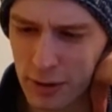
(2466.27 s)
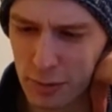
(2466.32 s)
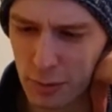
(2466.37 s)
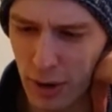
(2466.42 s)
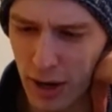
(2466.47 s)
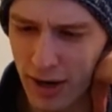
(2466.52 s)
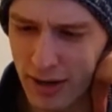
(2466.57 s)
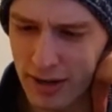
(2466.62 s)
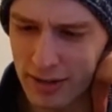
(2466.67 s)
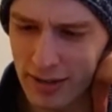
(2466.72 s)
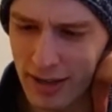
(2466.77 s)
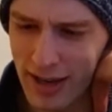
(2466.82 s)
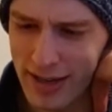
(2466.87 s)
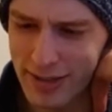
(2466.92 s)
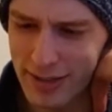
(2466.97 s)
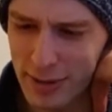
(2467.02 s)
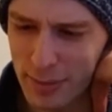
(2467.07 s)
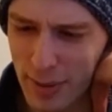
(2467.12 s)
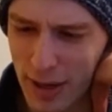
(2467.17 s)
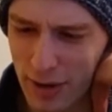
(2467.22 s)
Why are you
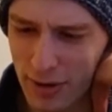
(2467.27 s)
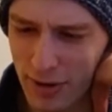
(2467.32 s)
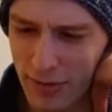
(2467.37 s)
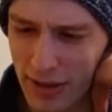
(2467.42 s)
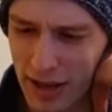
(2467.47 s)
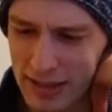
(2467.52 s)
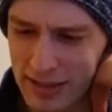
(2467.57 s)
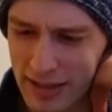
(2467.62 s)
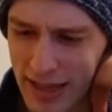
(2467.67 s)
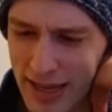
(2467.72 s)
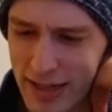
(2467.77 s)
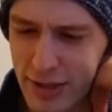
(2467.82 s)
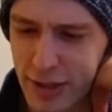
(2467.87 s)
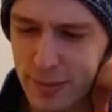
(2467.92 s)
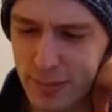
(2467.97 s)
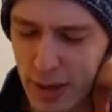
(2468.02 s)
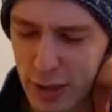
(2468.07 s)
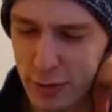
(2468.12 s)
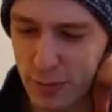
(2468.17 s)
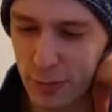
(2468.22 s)
lazing about on that ledge?
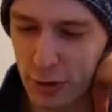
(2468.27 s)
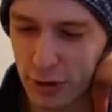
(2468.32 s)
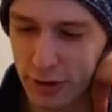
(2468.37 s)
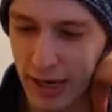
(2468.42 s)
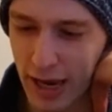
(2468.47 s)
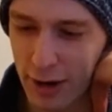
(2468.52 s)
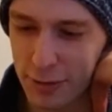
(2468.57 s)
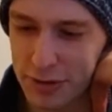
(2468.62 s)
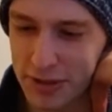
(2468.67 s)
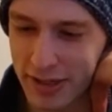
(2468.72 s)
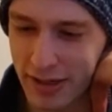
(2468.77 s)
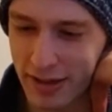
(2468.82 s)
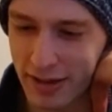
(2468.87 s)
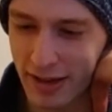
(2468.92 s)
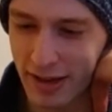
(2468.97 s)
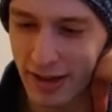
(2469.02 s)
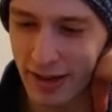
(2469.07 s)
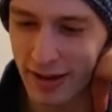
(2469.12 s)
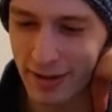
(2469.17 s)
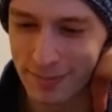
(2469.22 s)
It's much more cozy in
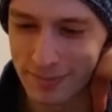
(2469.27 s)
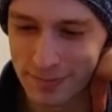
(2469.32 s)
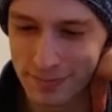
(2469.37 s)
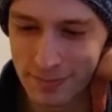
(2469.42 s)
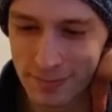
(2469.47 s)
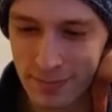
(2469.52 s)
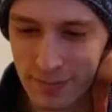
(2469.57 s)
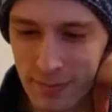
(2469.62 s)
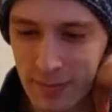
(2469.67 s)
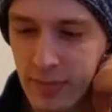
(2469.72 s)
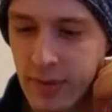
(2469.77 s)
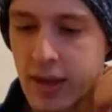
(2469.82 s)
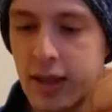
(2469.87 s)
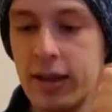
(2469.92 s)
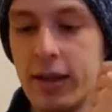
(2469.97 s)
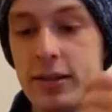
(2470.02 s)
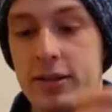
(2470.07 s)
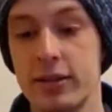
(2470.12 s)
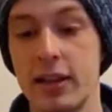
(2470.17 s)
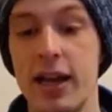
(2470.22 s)
here."
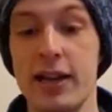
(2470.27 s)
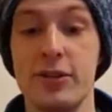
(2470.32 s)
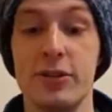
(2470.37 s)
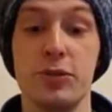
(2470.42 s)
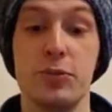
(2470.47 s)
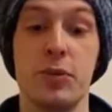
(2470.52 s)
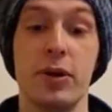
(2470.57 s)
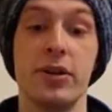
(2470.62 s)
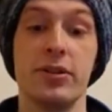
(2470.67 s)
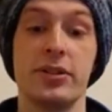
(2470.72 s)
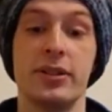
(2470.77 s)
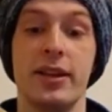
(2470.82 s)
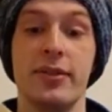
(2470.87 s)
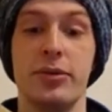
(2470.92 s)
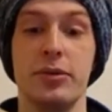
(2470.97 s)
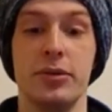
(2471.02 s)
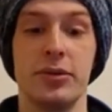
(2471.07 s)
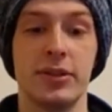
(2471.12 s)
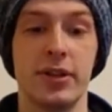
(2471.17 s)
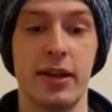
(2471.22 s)
Nigel's words give
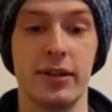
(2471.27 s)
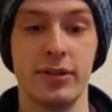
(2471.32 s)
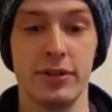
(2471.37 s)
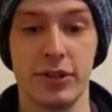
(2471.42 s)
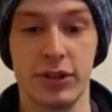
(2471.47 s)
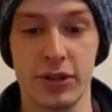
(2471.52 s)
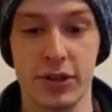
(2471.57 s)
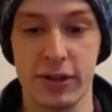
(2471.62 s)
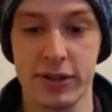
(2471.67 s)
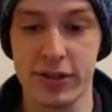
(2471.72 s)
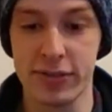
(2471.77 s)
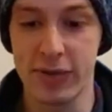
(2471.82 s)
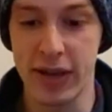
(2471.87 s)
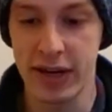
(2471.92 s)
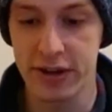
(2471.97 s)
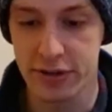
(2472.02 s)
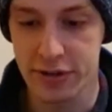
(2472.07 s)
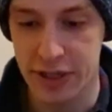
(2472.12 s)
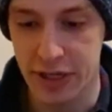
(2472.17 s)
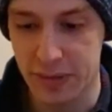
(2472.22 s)
you a sudden surge of
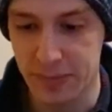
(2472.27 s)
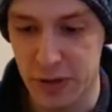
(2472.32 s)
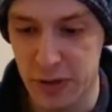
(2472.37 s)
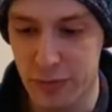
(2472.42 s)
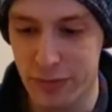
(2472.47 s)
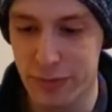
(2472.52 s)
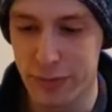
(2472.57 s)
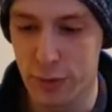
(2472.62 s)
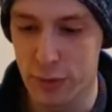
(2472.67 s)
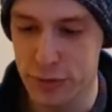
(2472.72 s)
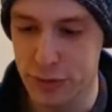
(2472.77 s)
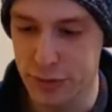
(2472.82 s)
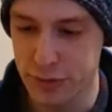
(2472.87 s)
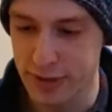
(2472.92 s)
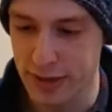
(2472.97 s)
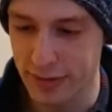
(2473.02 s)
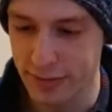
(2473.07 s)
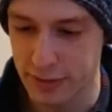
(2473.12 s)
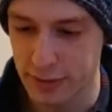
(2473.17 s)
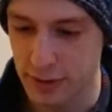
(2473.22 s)
energy. You force
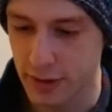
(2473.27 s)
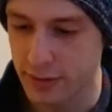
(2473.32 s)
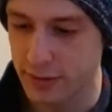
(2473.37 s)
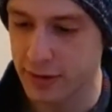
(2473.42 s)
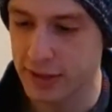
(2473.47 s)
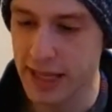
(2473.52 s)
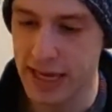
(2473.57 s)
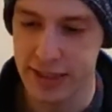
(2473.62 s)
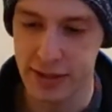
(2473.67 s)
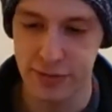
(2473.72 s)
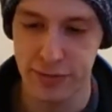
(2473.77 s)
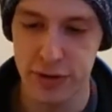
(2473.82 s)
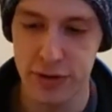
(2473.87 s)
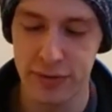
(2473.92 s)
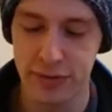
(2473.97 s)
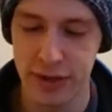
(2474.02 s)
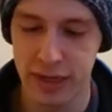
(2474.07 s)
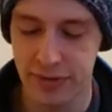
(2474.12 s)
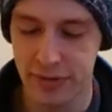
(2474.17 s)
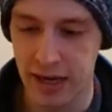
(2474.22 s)
yourself along the last few
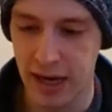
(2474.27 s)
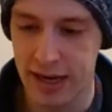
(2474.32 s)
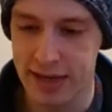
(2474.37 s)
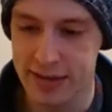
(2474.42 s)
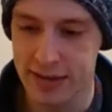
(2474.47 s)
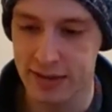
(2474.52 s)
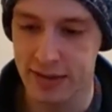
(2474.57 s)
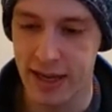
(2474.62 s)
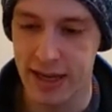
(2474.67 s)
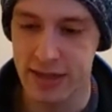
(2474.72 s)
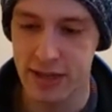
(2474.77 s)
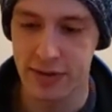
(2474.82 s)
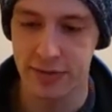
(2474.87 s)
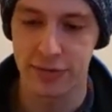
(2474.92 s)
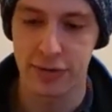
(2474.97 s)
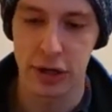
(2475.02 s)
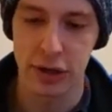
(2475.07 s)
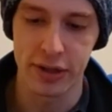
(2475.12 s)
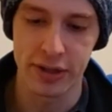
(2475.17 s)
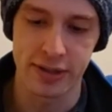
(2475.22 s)
feet of the icy ledge and
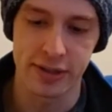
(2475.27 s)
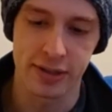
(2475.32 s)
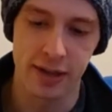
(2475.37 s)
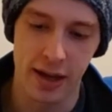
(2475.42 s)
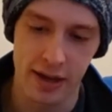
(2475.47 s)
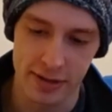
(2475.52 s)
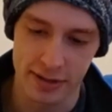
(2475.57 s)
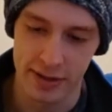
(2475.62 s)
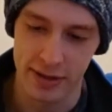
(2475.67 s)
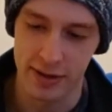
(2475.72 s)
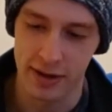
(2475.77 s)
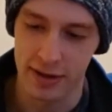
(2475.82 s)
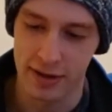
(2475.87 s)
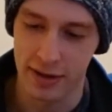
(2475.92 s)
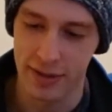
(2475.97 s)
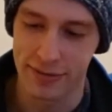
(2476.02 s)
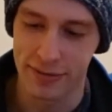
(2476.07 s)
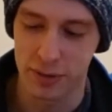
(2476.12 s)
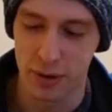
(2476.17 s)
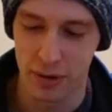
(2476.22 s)
fall exhausted onto
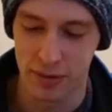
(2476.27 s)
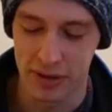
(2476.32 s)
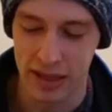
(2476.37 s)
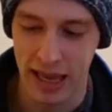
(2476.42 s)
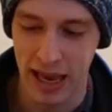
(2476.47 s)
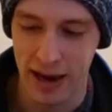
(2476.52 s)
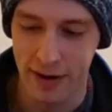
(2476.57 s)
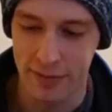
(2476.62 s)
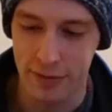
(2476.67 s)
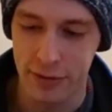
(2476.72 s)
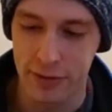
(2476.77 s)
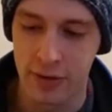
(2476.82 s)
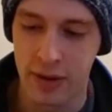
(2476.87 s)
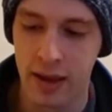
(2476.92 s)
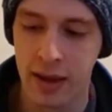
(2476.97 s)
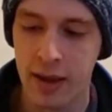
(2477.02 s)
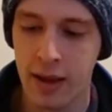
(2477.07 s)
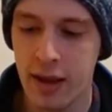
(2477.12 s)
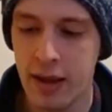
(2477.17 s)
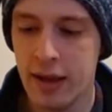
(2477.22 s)
the floor of the cavern.
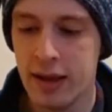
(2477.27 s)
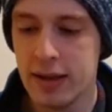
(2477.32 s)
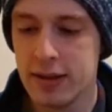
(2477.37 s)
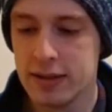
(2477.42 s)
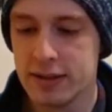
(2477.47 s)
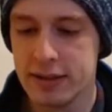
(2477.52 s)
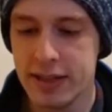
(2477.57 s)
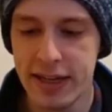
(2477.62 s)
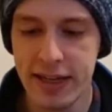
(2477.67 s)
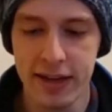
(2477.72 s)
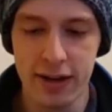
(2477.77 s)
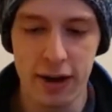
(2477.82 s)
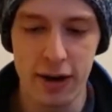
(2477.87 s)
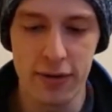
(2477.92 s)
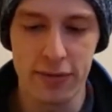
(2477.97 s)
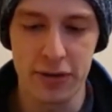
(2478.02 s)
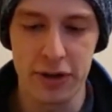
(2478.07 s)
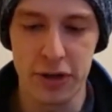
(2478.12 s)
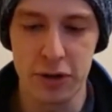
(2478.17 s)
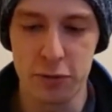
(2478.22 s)
Leaning
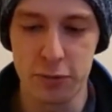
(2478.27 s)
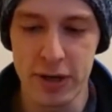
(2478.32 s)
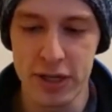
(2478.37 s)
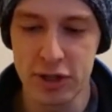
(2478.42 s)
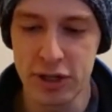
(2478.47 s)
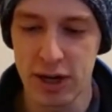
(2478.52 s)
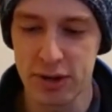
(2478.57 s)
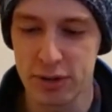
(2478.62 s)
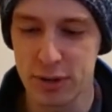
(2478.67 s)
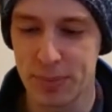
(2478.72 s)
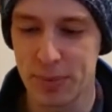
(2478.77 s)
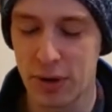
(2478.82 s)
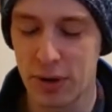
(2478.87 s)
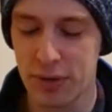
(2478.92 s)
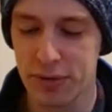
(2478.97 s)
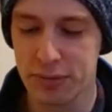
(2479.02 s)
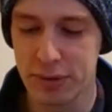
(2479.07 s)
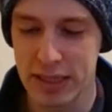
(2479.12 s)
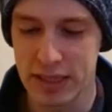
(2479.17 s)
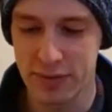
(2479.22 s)
over, you reach out to pull
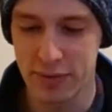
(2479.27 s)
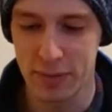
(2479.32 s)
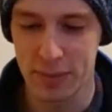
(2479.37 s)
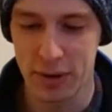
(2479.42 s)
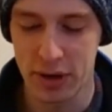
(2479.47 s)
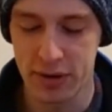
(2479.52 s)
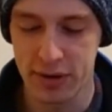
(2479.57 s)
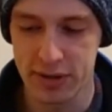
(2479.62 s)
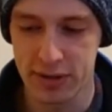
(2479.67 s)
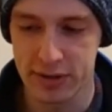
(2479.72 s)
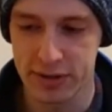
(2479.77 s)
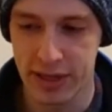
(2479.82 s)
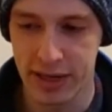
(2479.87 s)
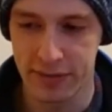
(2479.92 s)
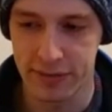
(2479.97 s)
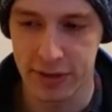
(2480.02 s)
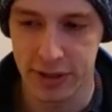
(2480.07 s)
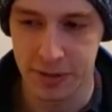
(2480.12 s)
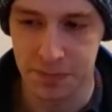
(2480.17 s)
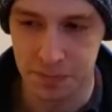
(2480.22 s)
the rest of the party to
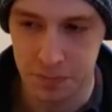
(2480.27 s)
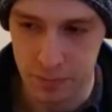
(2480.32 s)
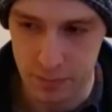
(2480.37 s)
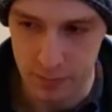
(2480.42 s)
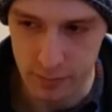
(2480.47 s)
safety.